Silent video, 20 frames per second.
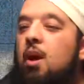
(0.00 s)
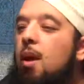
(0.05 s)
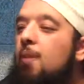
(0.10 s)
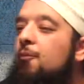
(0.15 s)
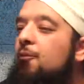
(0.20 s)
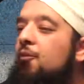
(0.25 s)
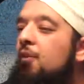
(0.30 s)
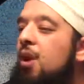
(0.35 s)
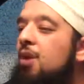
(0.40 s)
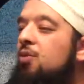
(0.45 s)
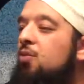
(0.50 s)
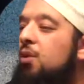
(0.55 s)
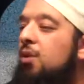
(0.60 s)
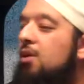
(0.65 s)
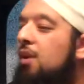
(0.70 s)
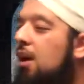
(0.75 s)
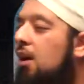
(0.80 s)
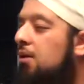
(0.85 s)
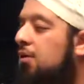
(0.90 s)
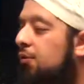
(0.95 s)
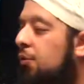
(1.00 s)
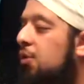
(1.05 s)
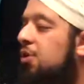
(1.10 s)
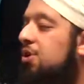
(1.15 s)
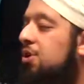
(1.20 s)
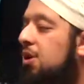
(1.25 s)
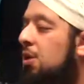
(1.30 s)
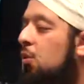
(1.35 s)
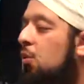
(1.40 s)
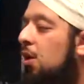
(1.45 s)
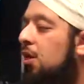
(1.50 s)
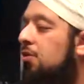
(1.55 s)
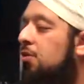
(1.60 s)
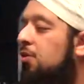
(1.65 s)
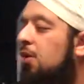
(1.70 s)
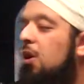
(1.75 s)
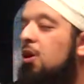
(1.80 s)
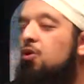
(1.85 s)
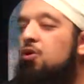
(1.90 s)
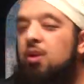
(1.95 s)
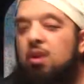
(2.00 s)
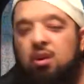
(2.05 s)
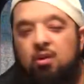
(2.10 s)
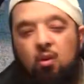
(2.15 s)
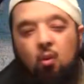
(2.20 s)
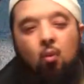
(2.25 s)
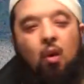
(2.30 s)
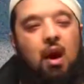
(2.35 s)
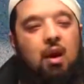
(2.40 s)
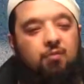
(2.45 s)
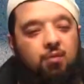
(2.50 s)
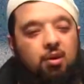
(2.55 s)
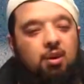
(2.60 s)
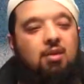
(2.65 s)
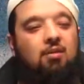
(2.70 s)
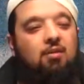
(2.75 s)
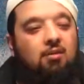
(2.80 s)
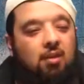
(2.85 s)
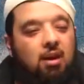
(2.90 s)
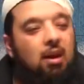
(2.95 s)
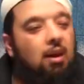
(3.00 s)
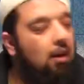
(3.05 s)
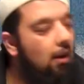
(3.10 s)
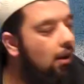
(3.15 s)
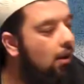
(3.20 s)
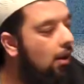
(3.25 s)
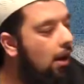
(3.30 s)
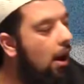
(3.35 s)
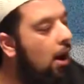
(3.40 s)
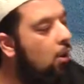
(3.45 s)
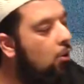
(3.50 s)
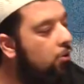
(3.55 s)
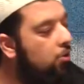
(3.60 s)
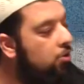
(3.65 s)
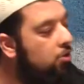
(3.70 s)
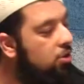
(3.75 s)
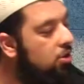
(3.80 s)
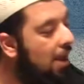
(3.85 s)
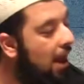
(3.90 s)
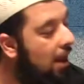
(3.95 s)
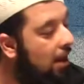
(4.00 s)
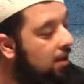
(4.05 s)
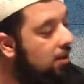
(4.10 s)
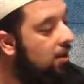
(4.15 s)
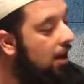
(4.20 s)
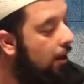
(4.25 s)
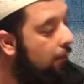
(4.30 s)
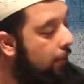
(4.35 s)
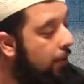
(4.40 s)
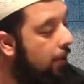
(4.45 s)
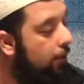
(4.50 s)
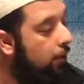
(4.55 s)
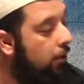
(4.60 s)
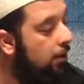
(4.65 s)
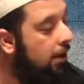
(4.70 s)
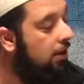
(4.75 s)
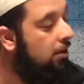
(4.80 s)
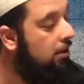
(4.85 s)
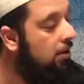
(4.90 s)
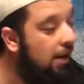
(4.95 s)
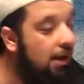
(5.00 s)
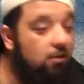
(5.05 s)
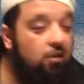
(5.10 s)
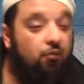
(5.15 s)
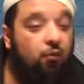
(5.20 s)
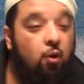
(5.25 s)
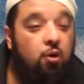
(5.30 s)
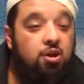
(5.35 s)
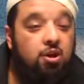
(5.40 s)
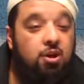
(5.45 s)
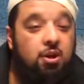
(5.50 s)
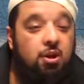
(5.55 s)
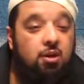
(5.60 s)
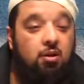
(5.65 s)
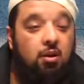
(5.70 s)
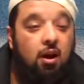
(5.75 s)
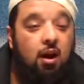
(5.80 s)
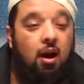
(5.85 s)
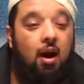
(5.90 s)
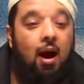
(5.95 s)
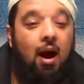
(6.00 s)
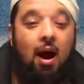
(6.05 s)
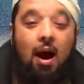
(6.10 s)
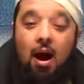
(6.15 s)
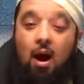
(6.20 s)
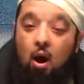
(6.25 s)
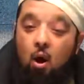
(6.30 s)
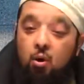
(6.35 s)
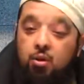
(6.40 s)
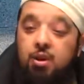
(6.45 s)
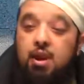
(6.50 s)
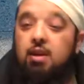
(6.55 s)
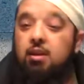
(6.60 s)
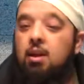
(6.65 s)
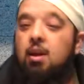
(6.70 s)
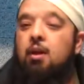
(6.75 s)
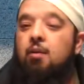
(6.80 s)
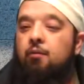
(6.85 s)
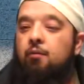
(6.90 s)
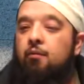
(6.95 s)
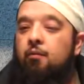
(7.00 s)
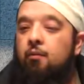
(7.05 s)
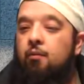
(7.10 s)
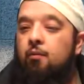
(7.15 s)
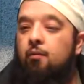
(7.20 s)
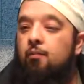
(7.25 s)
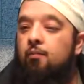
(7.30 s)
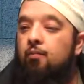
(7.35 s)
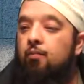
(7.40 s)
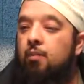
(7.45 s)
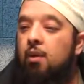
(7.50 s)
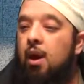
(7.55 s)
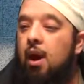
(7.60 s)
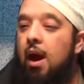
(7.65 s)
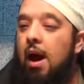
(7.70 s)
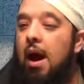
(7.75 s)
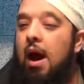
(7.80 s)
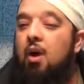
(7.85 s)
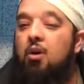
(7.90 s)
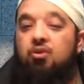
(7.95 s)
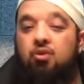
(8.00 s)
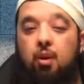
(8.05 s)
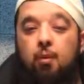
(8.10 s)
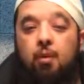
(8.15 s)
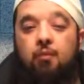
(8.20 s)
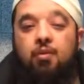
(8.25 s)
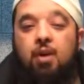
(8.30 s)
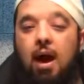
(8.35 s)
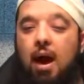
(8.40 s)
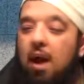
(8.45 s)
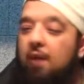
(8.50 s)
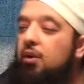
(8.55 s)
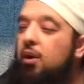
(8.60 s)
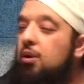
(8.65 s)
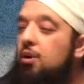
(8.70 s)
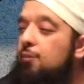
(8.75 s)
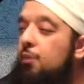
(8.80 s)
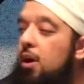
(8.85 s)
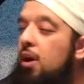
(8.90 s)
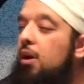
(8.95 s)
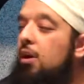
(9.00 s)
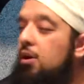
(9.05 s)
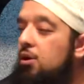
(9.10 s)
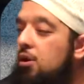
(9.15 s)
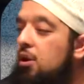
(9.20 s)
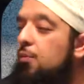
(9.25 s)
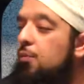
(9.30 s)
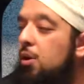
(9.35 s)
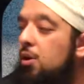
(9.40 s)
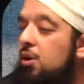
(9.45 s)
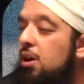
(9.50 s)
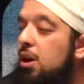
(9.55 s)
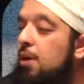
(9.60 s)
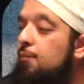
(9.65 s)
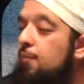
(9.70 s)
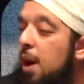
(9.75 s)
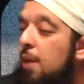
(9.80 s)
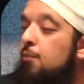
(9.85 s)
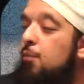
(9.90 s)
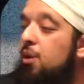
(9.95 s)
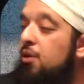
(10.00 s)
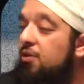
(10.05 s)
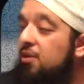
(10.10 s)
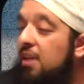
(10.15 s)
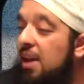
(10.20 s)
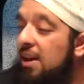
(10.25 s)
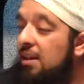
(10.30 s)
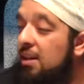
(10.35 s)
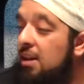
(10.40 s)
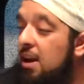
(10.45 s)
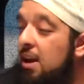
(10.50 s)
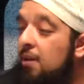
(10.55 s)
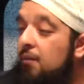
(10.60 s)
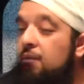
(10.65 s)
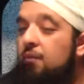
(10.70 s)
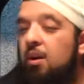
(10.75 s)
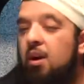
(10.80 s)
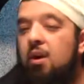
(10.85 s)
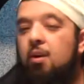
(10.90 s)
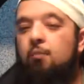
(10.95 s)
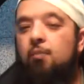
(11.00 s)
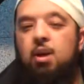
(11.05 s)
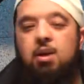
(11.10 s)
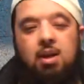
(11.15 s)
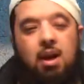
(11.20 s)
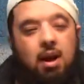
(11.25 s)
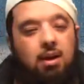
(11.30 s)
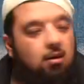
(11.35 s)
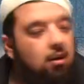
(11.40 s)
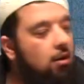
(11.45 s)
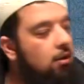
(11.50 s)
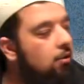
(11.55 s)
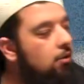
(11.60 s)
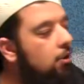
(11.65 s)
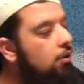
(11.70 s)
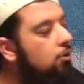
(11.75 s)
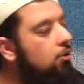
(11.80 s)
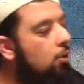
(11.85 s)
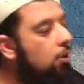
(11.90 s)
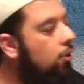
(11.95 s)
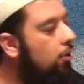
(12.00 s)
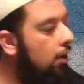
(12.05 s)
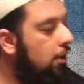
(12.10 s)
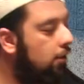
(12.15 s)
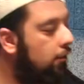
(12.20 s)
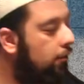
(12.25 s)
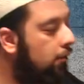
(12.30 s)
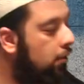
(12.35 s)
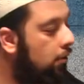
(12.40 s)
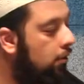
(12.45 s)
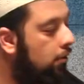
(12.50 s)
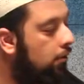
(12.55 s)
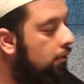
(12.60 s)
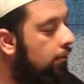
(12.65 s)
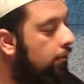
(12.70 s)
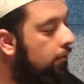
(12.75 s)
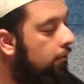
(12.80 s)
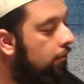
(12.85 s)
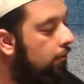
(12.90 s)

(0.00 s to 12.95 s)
become friends with the unfortunate ones so that the wives can see how they, people that are less fortunate, how they live. How some of the African American community members they live, but yet they're so grateful.